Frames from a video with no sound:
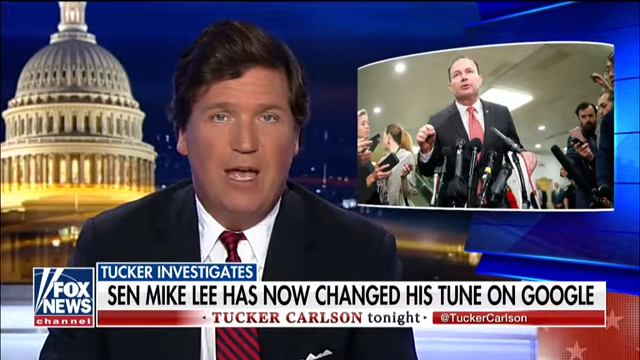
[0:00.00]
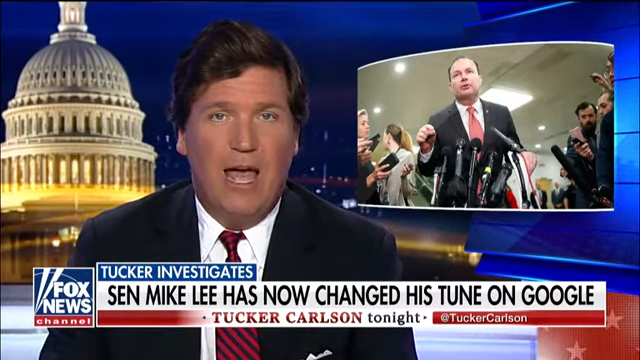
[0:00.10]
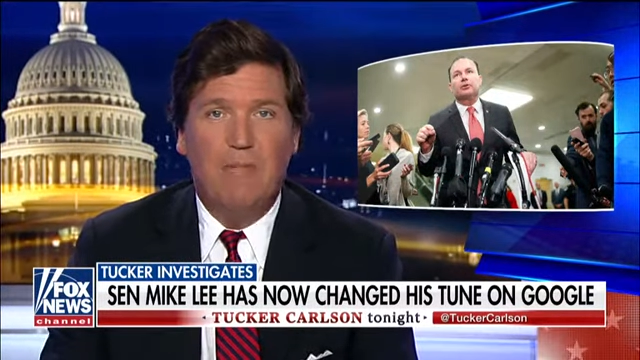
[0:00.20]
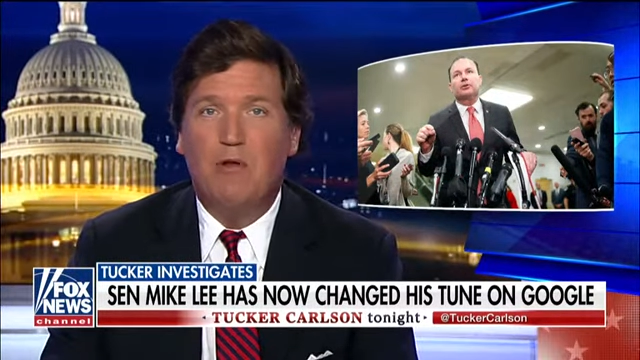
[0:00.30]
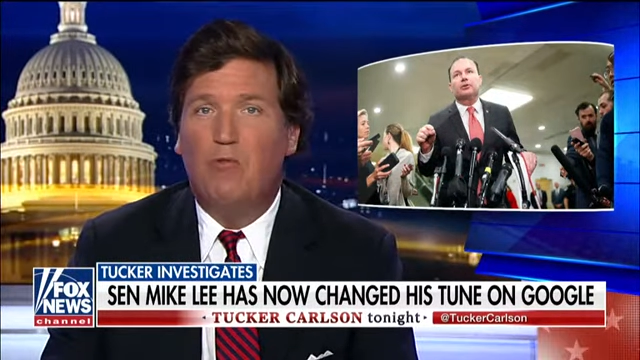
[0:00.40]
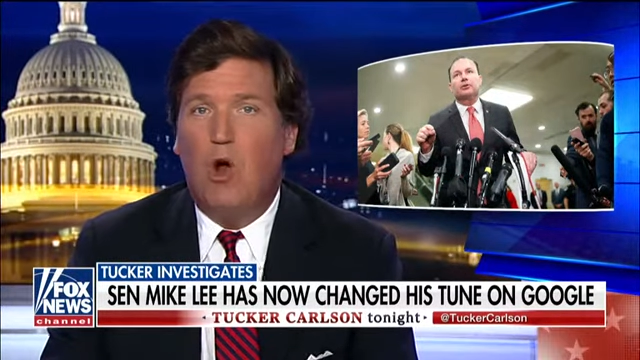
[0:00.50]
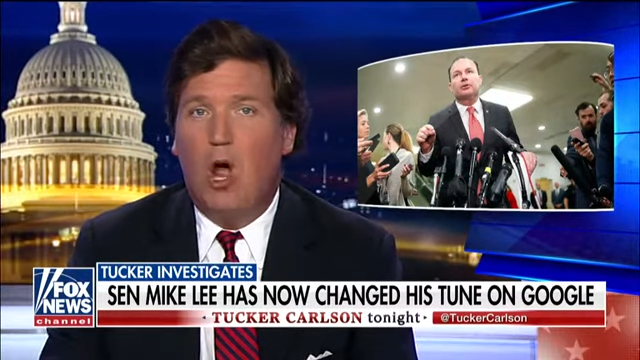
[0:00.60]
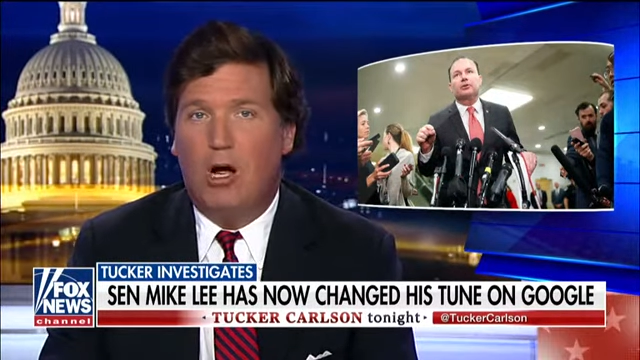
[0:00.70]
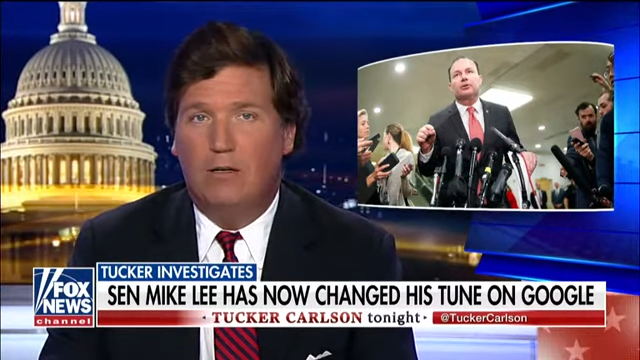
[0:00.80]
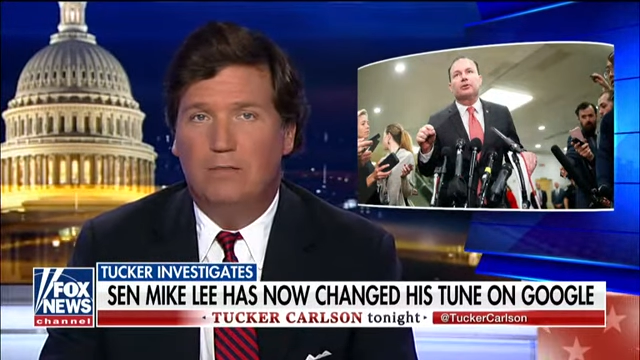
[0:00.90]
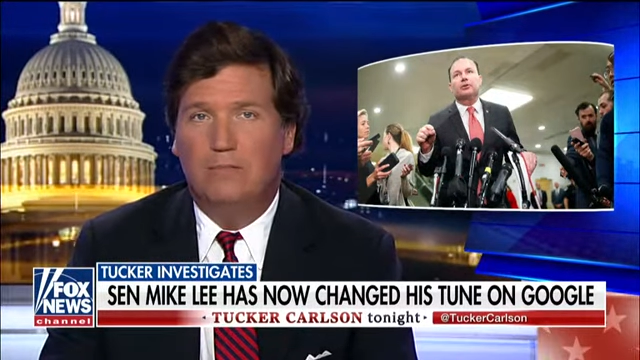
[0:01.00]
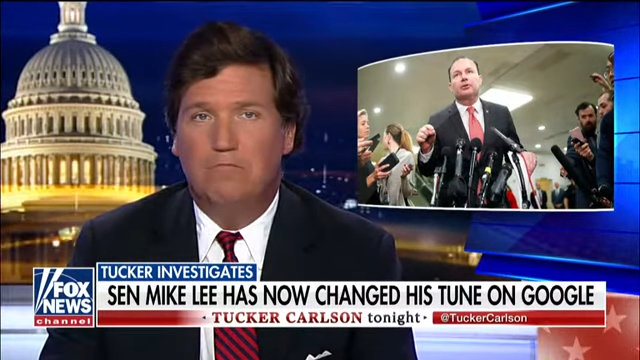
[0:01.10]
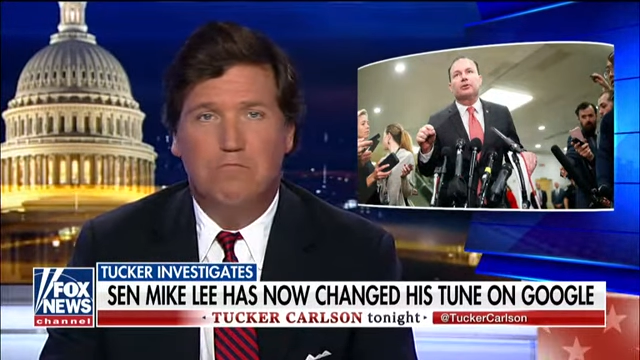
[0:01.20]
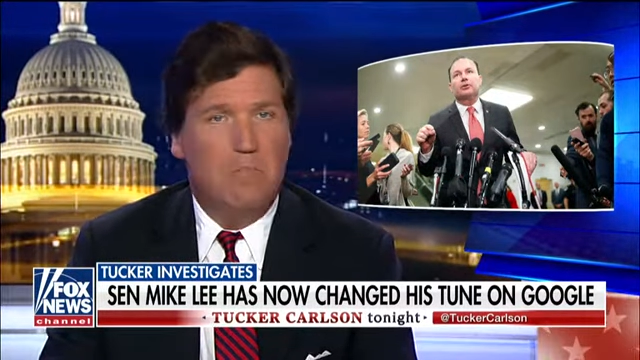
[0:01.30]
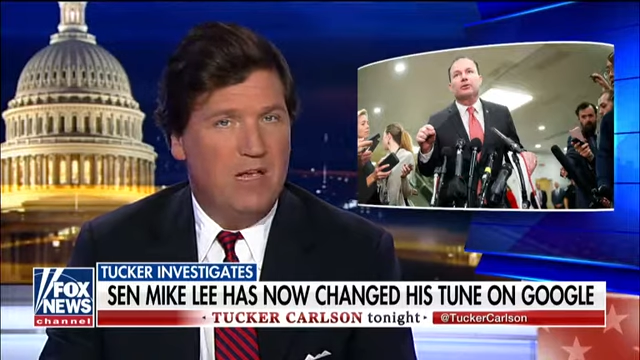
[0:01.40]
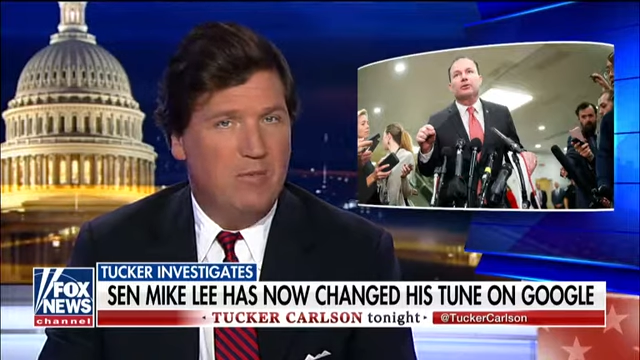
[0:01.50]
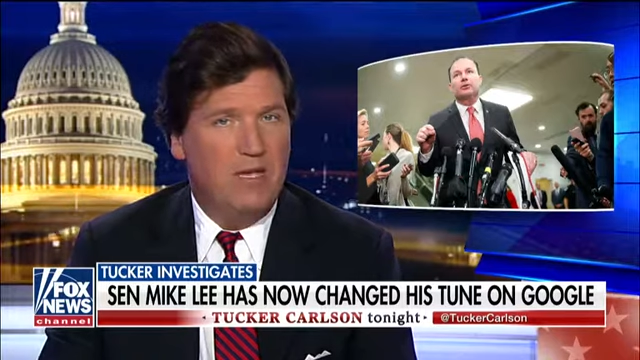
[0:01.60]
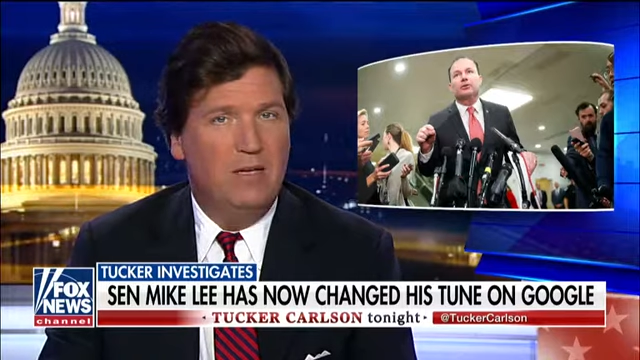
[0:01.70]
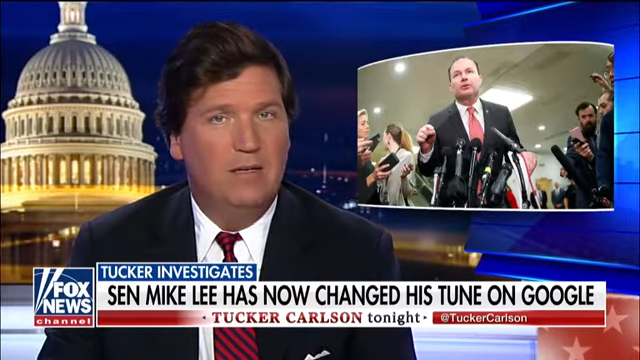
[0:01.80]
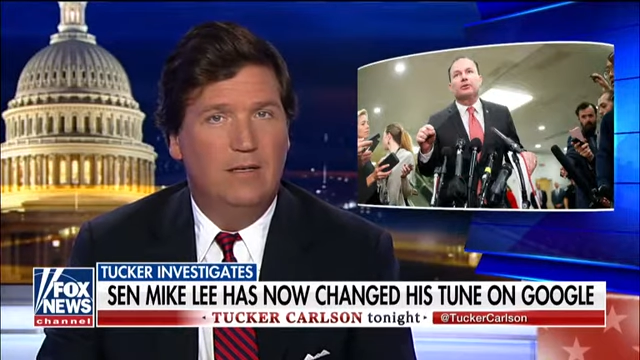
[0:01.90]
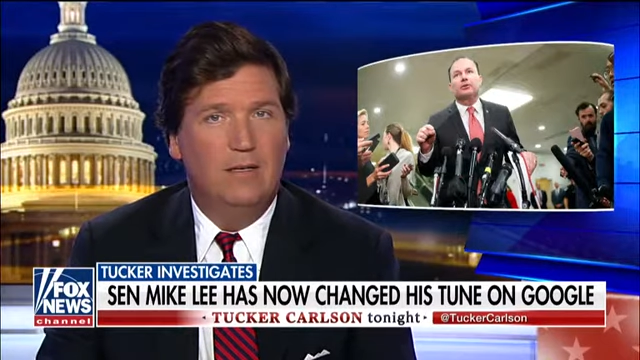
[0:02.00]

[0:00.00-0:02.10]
had been wrong. Maybe.